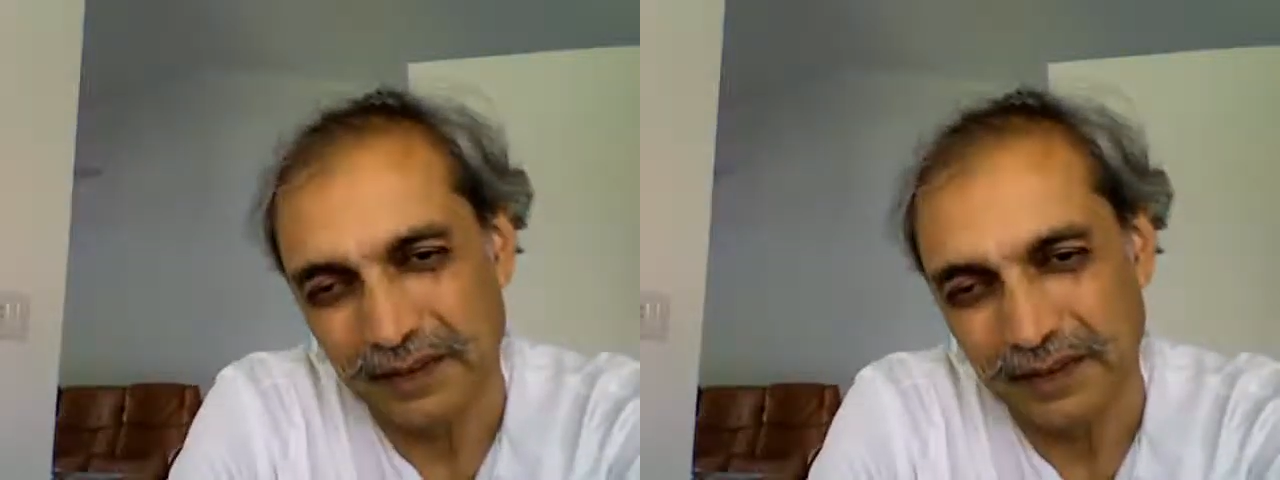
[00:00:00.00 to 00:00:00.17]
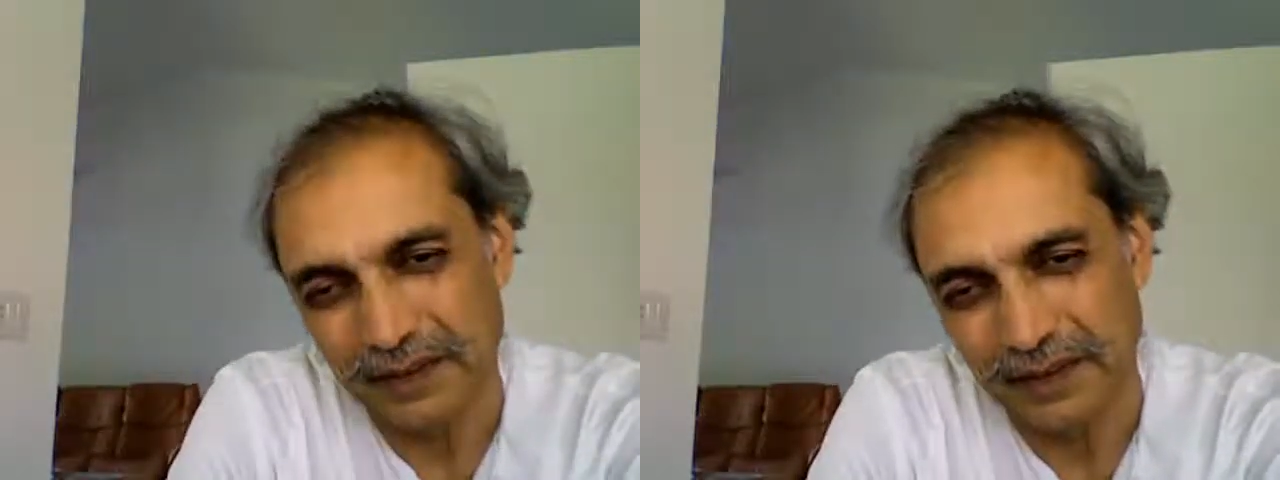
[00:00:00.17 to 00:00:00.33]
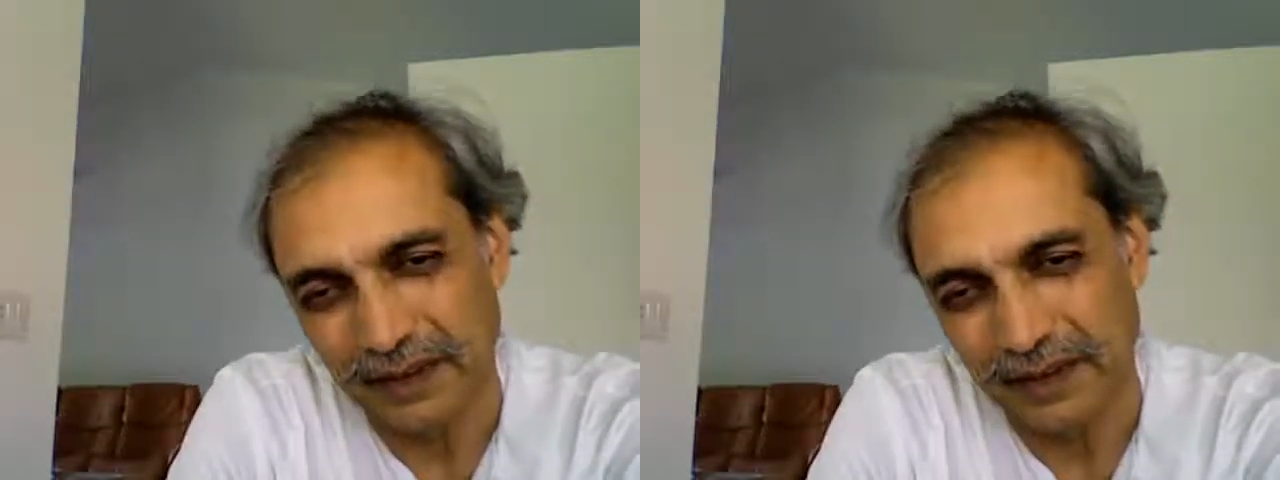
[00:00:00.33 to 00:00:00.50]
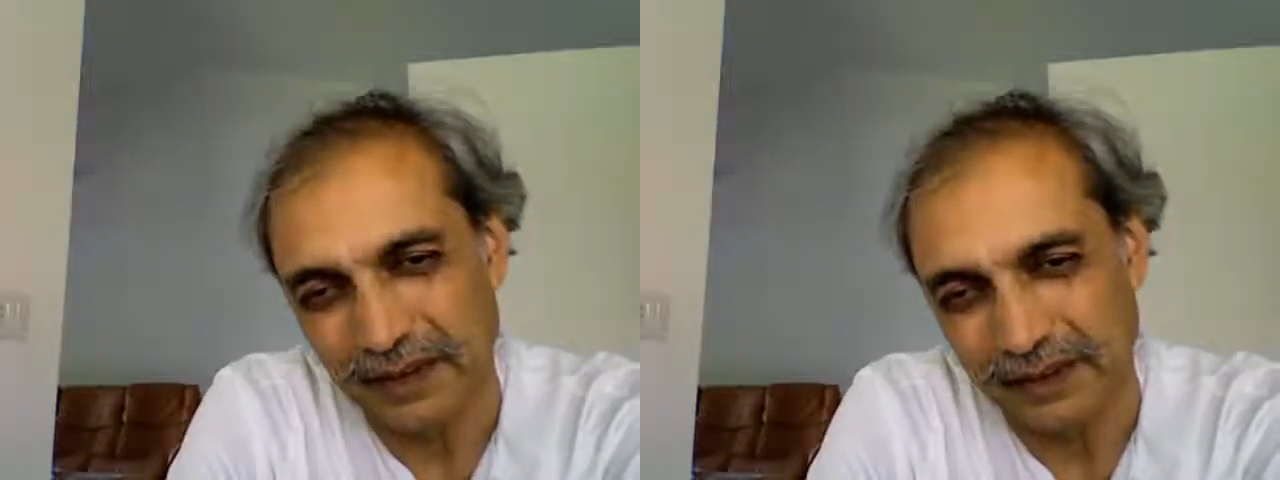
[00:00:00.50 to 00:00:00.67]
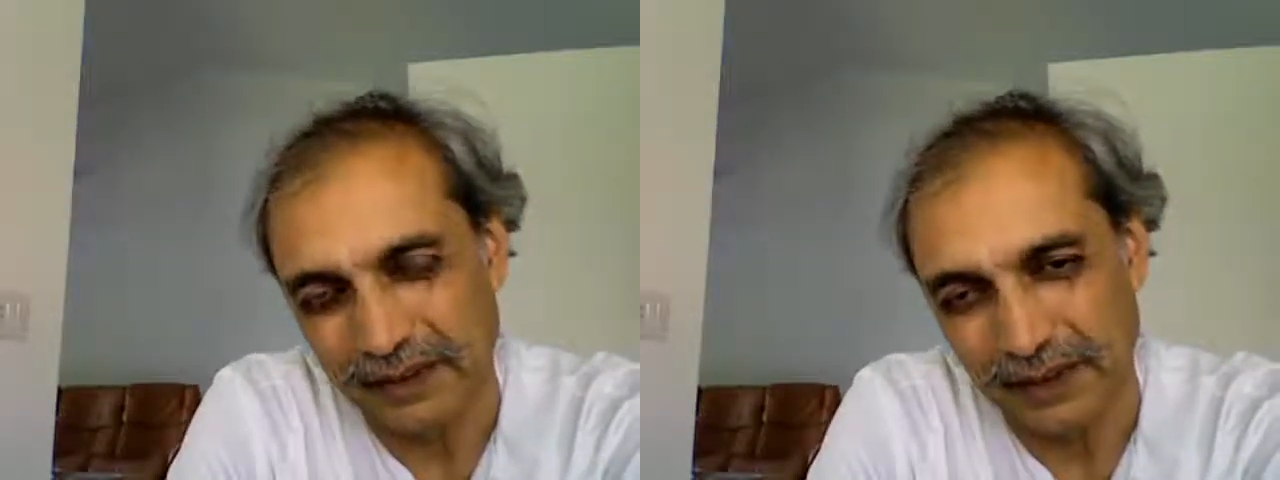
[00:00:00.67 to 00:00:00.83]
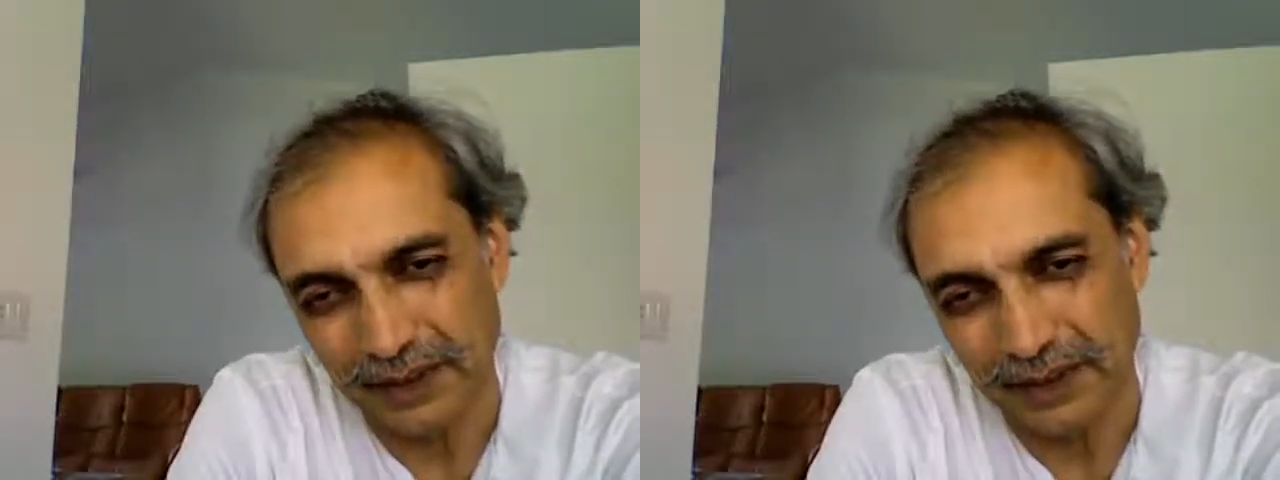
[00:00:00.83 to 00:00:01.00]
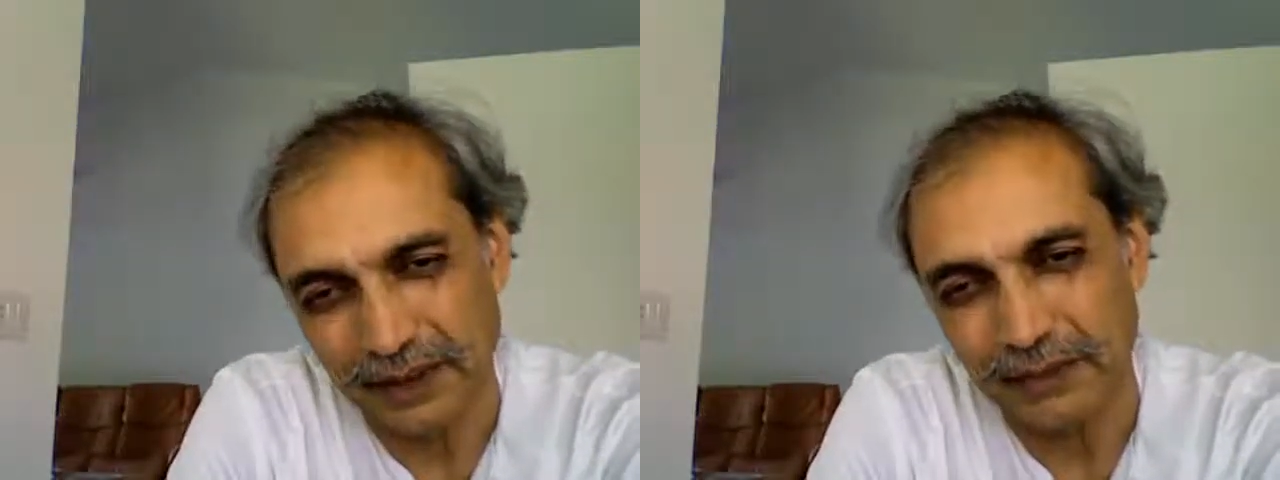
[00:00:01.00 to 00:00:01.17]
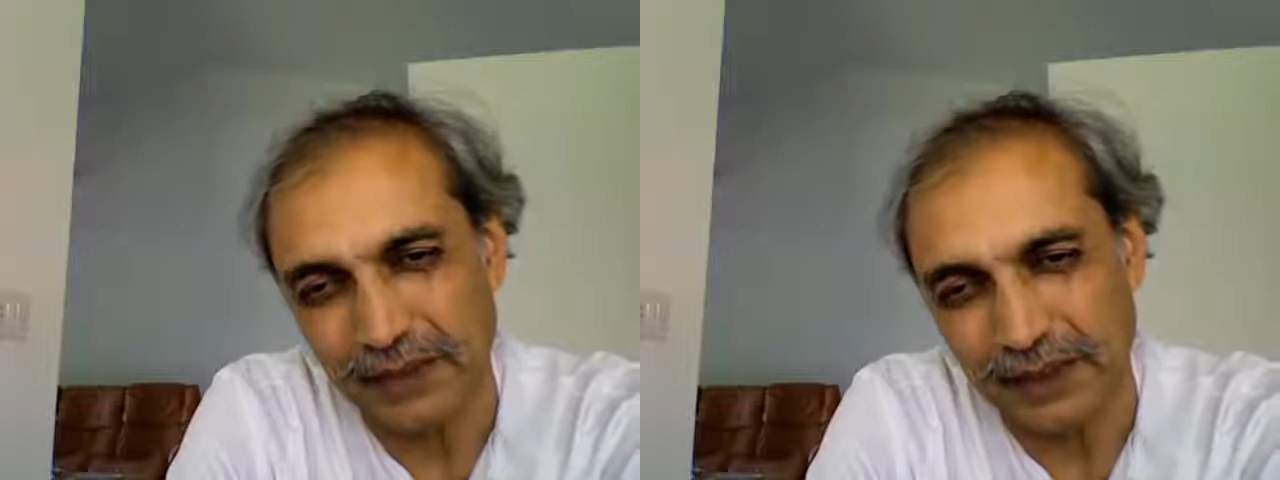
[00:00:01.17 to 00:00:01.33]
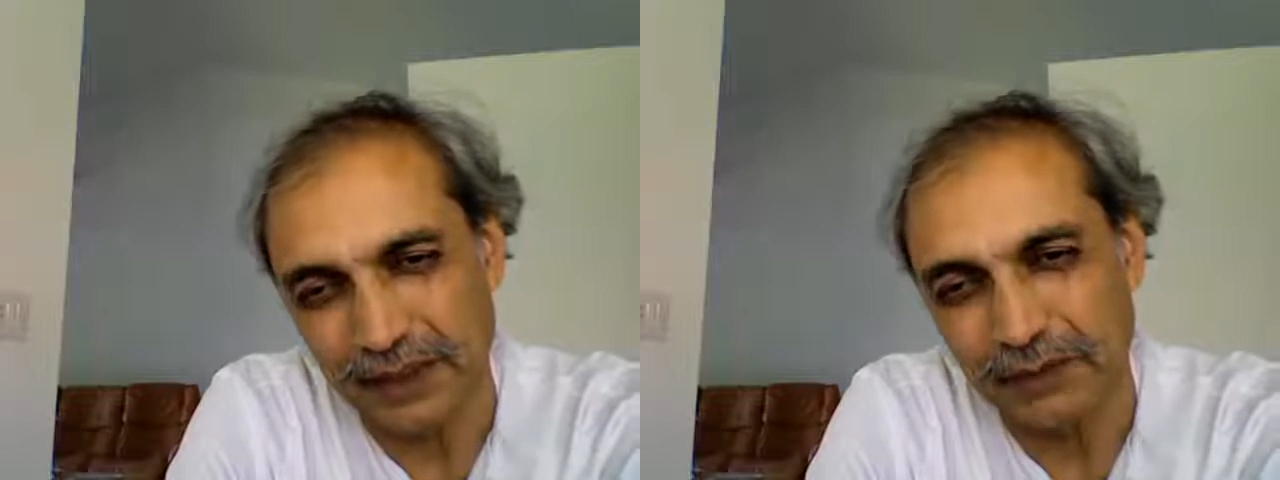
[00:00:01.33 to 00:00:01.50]
And
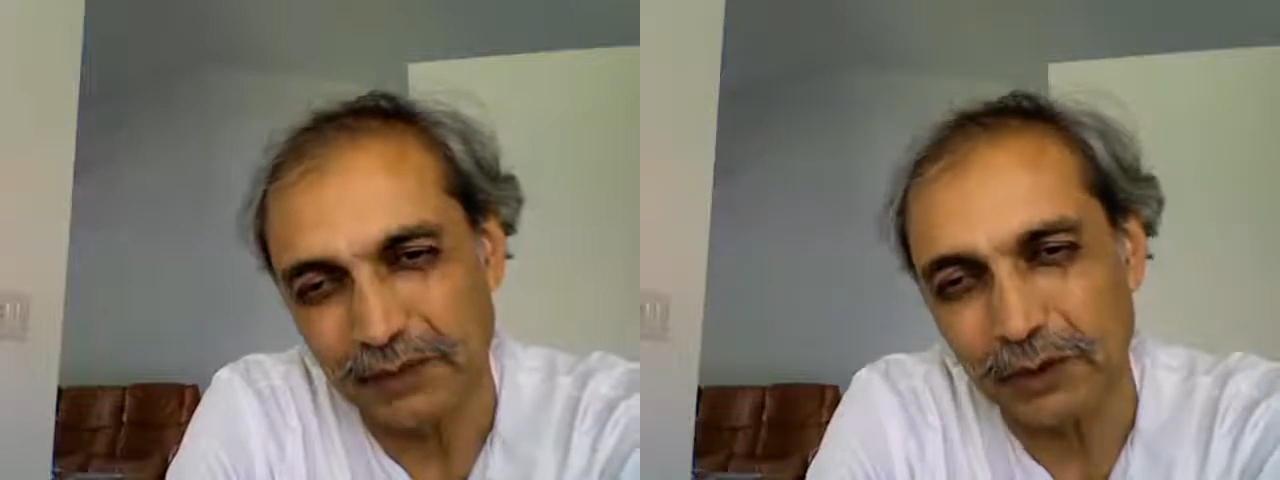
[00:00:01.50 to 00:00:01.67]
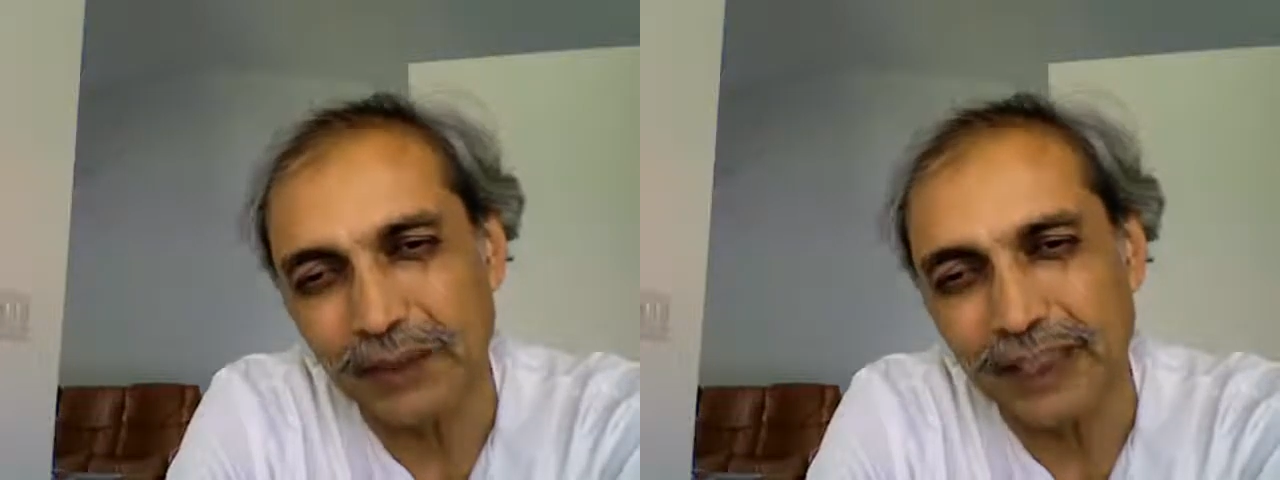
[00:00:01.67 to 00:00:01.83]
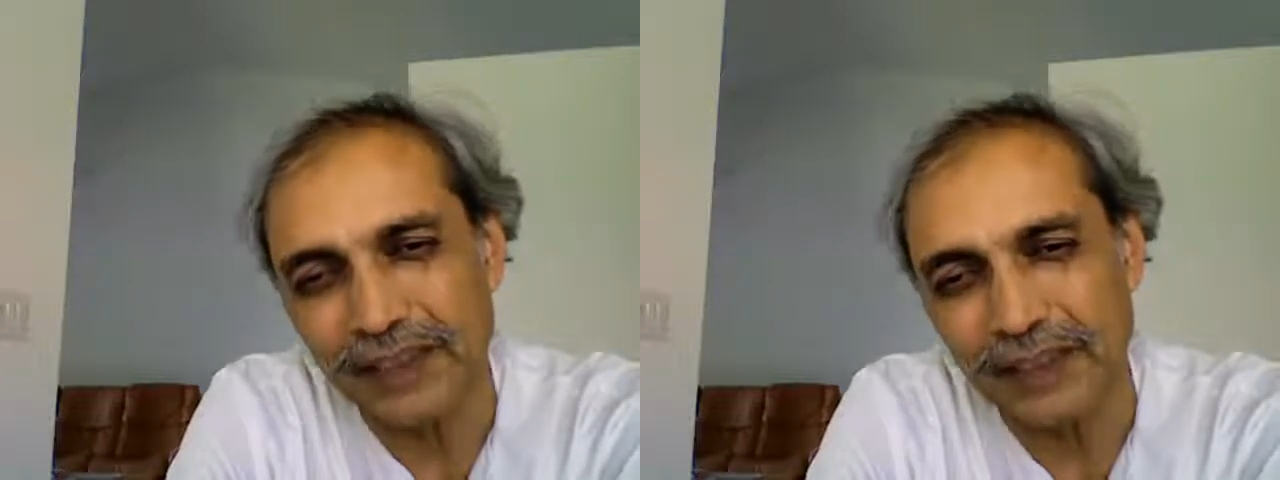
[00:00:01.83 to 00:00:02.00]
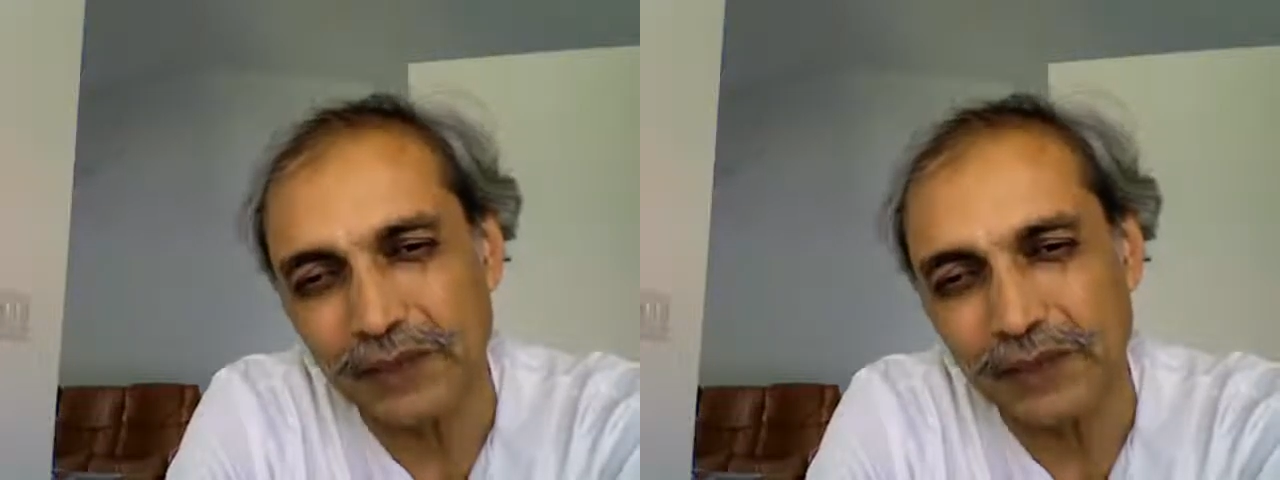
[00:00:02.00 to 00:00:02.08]
to make a